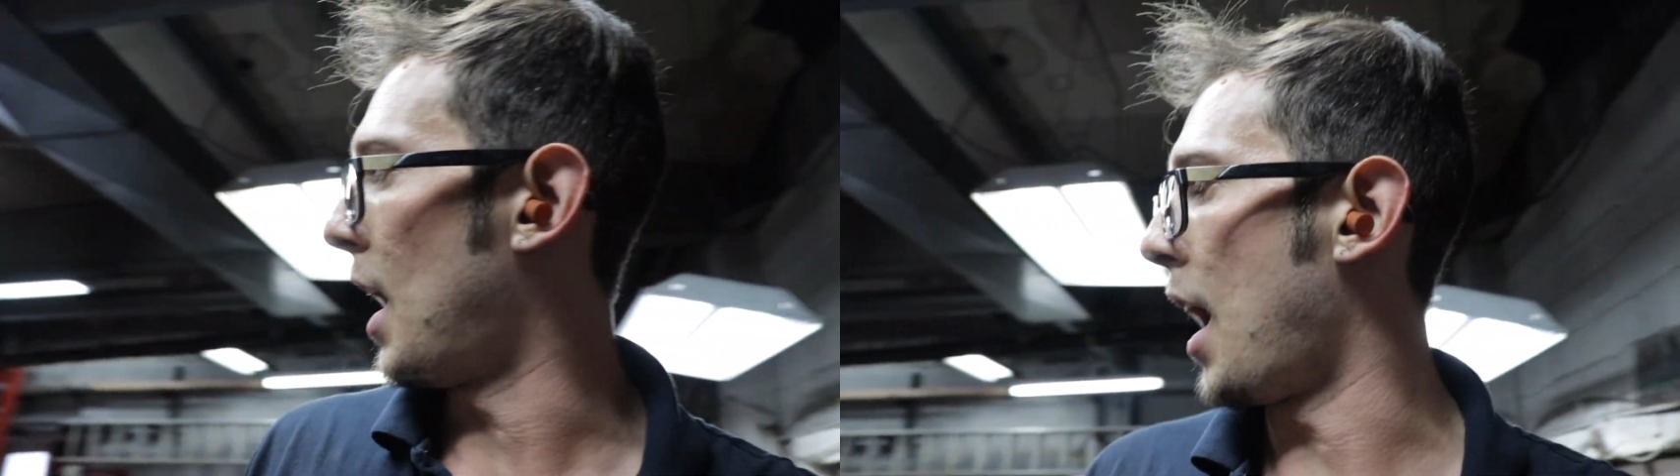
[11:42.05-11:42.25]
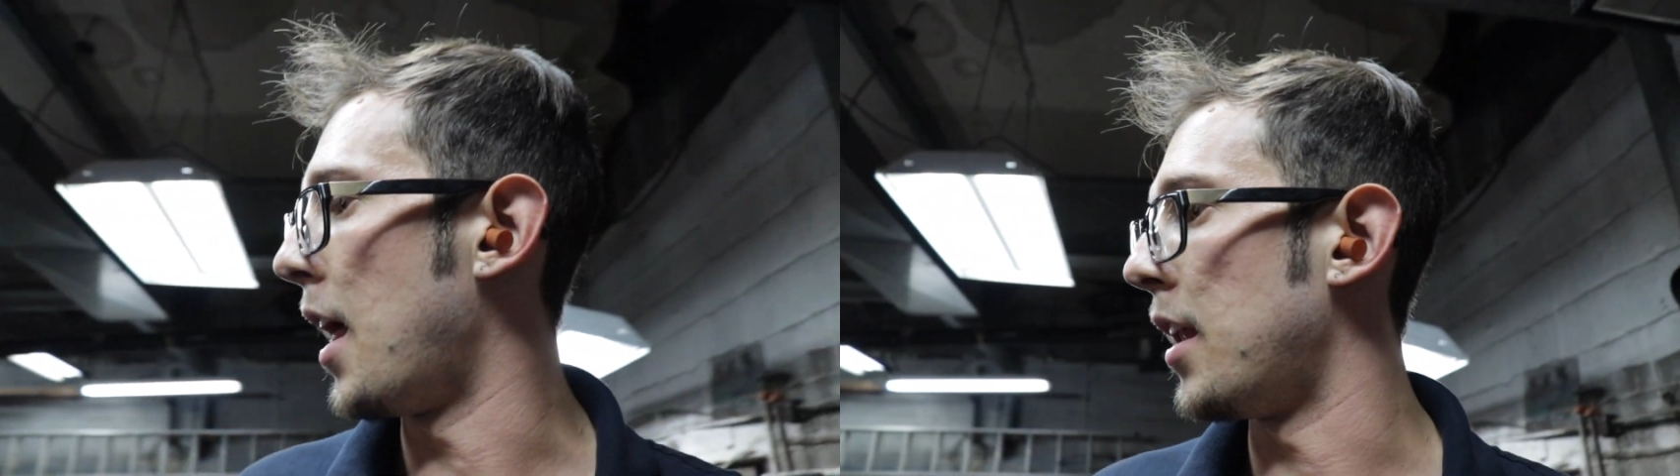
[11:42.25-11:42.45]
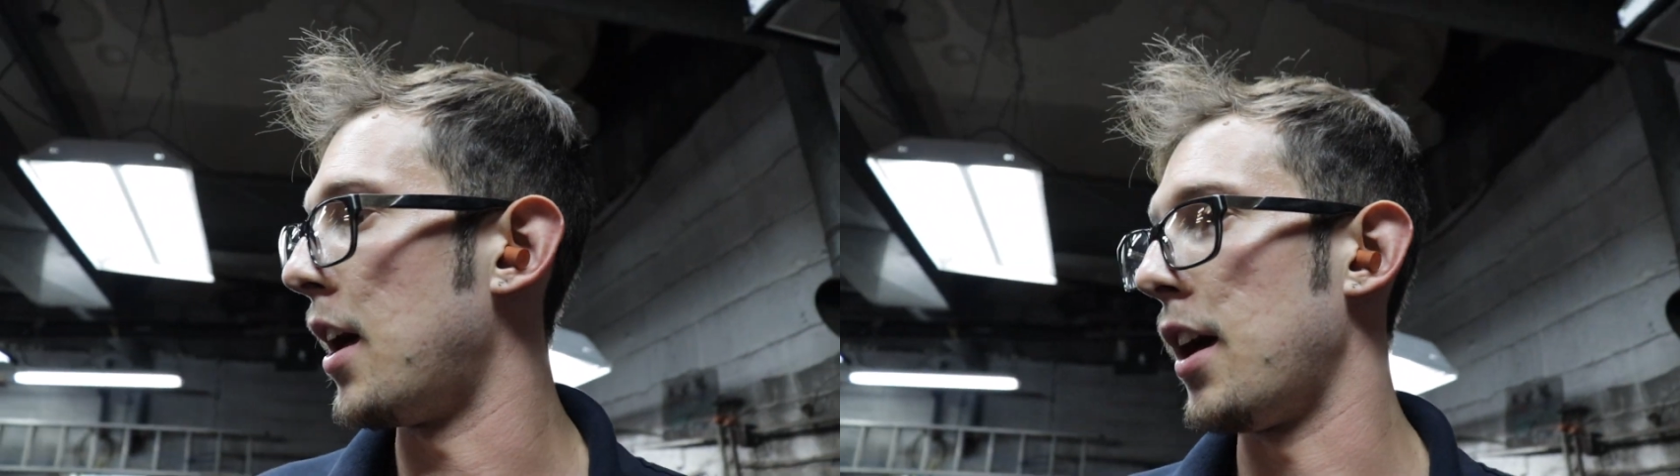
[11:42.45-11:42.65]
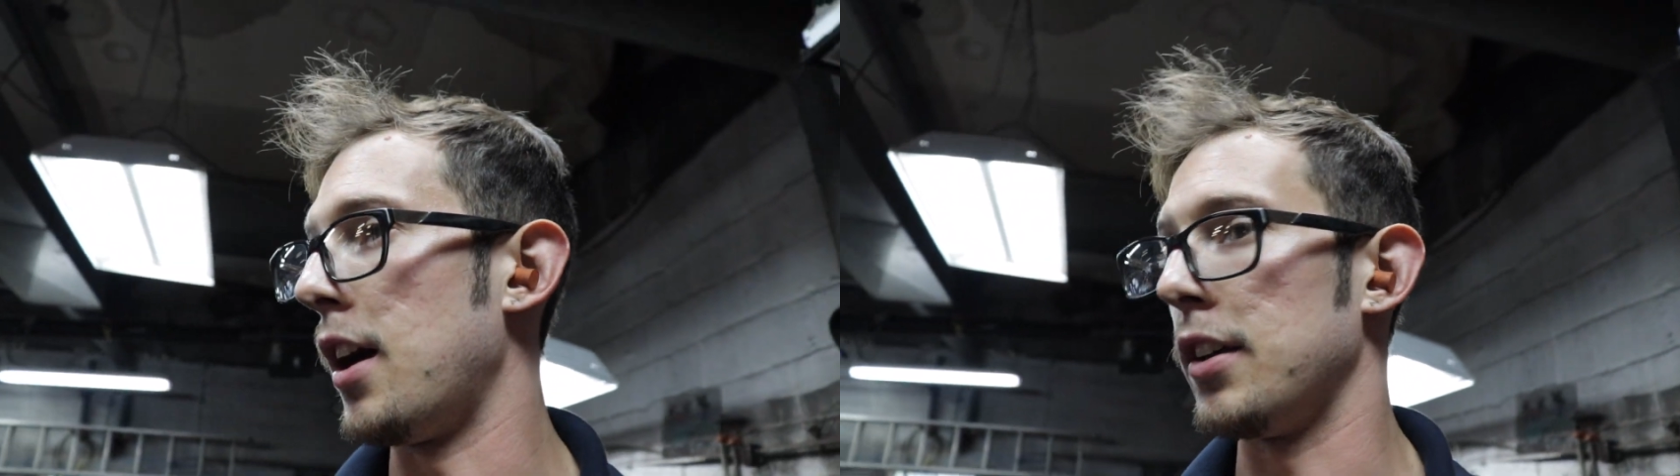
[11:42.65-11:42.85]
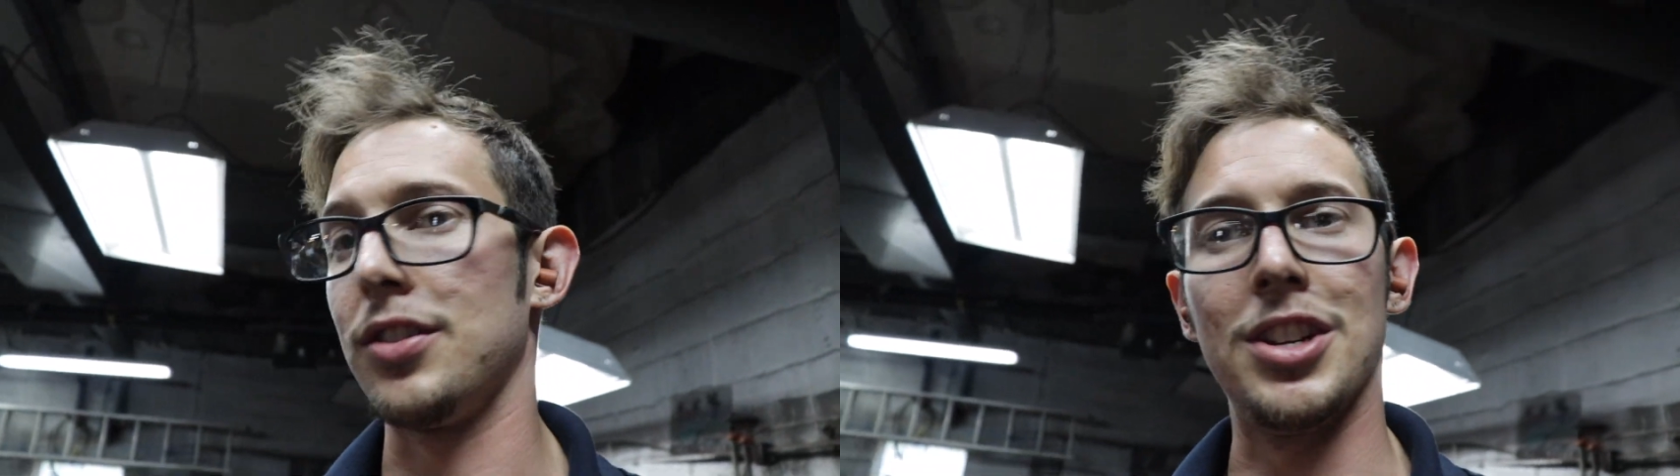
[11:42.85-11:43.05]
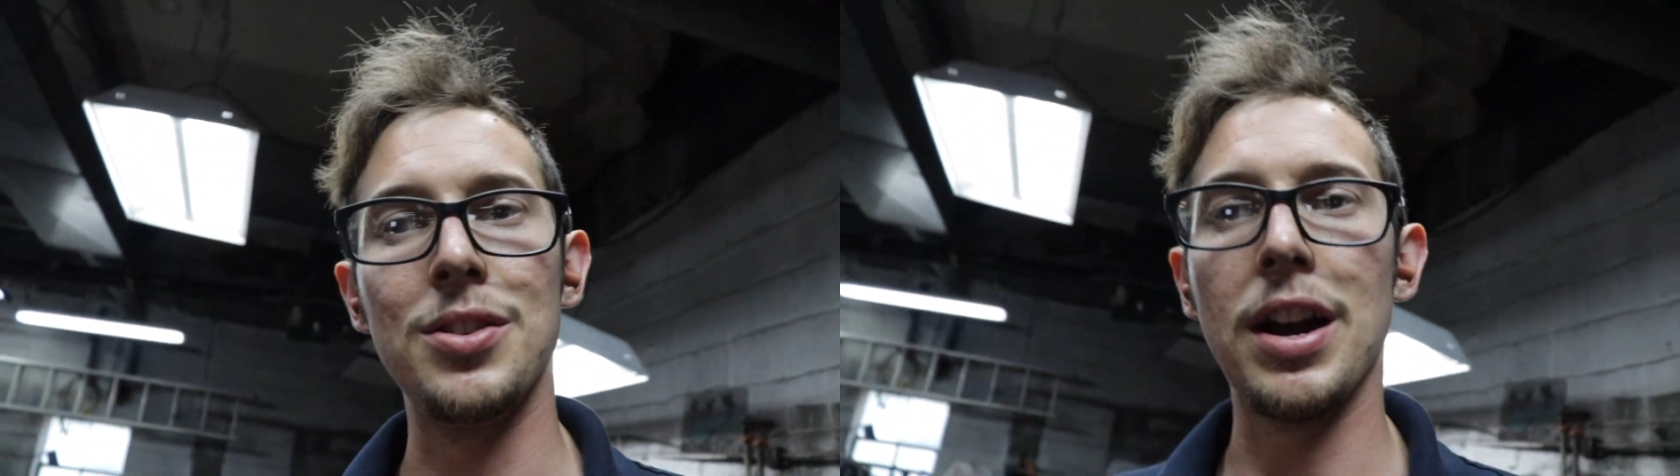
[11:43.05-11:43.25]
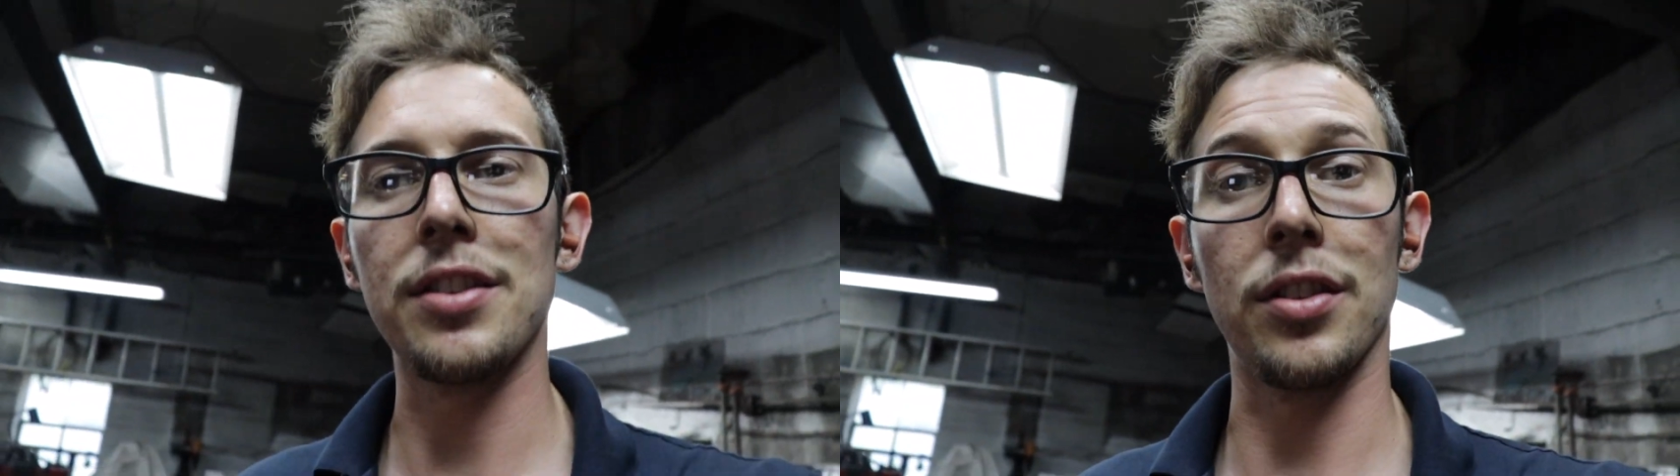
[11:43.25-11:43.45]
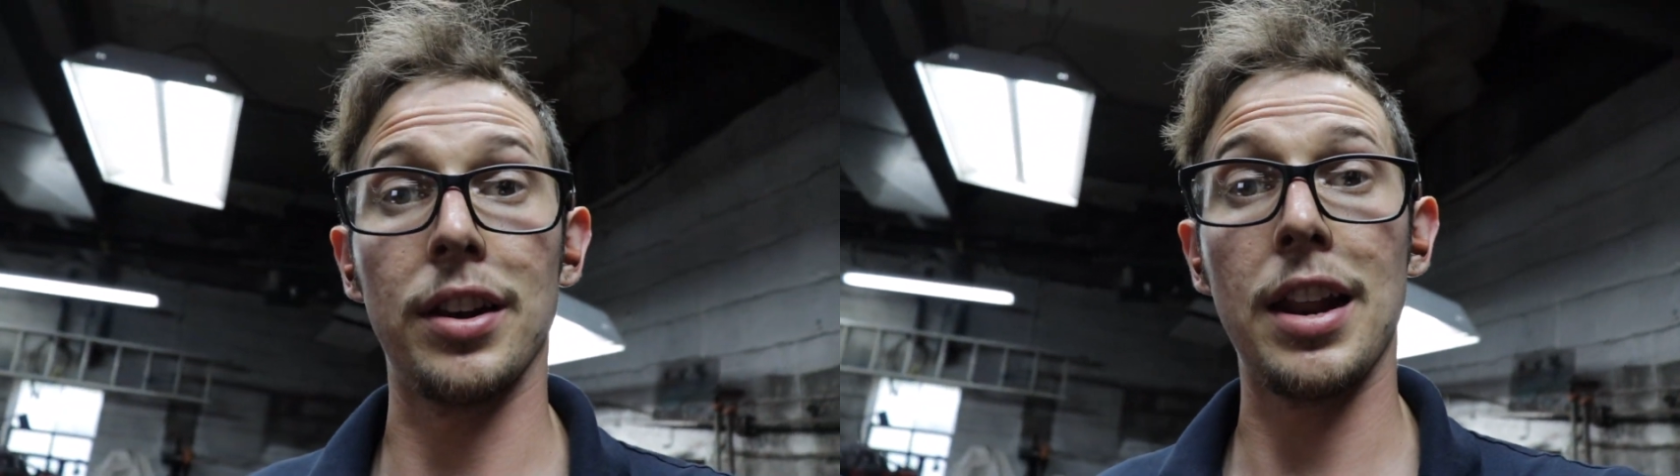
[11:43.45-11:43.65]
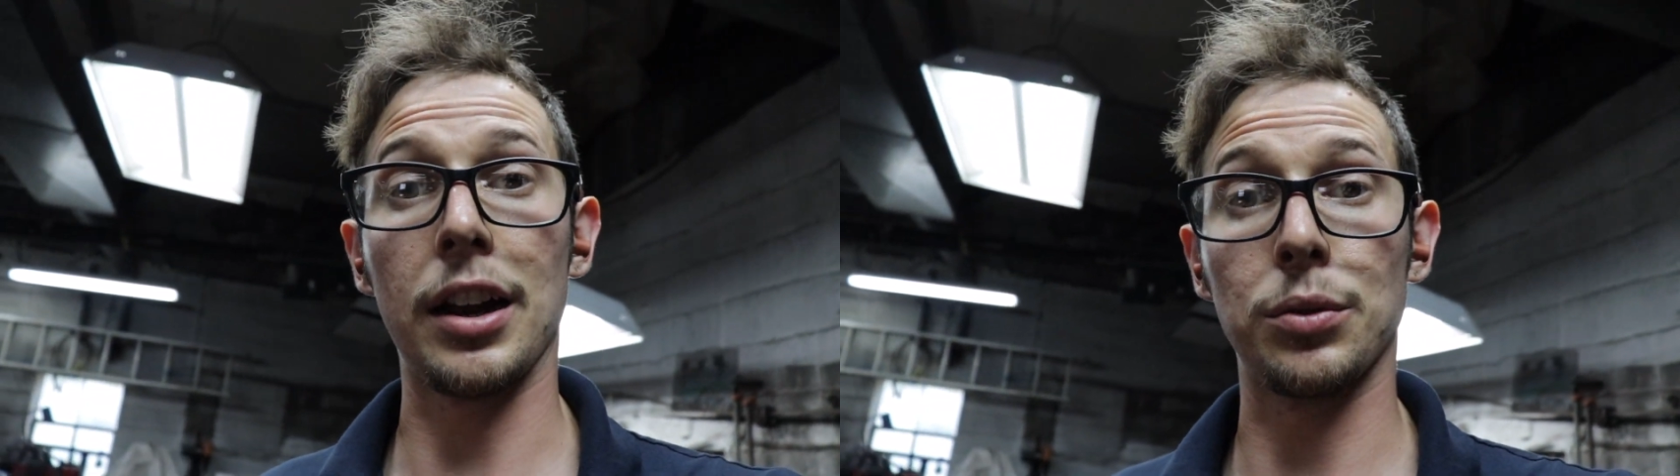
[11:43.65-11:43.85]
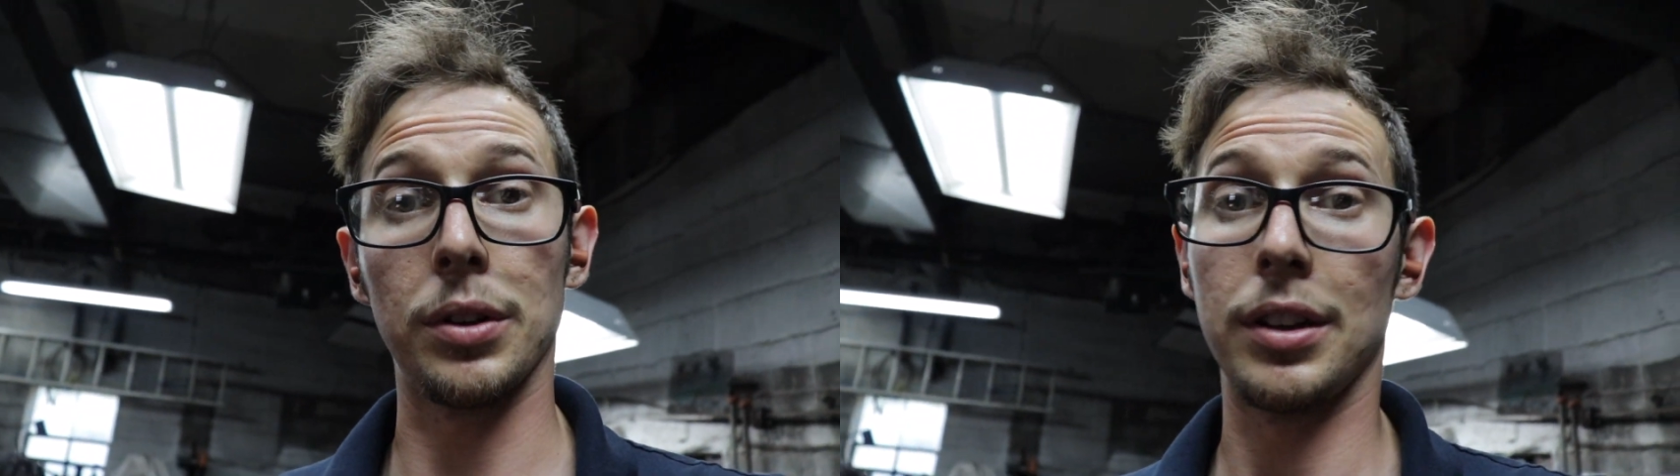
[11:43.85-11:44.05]
and see you guys on the
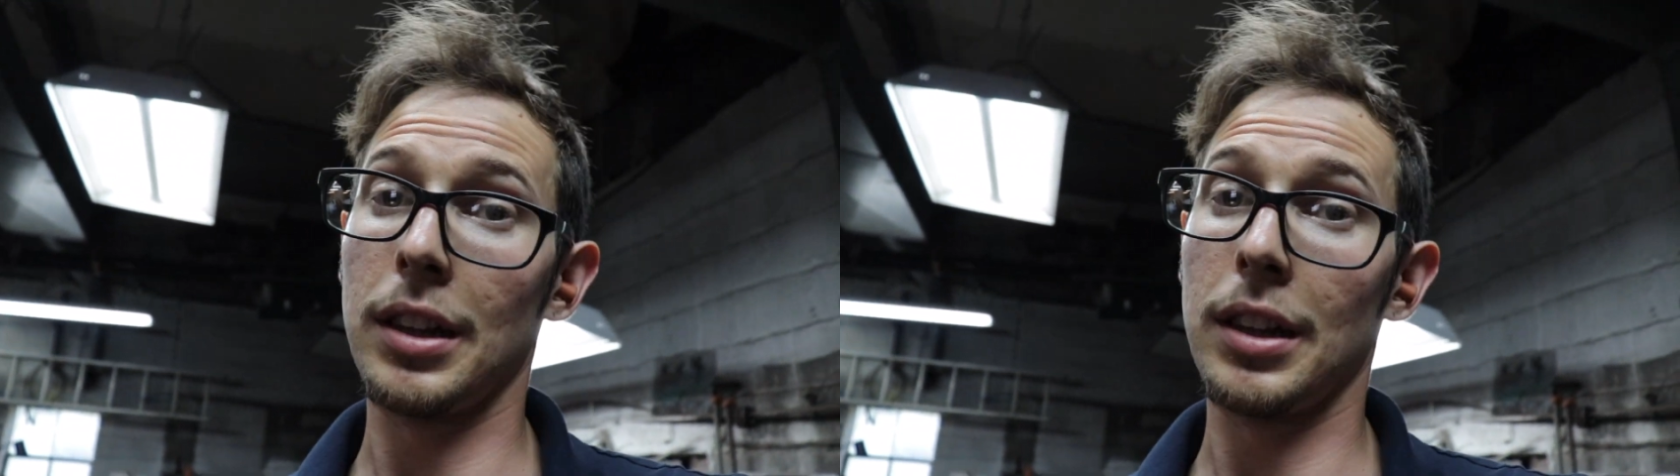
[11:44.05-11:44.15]
next one.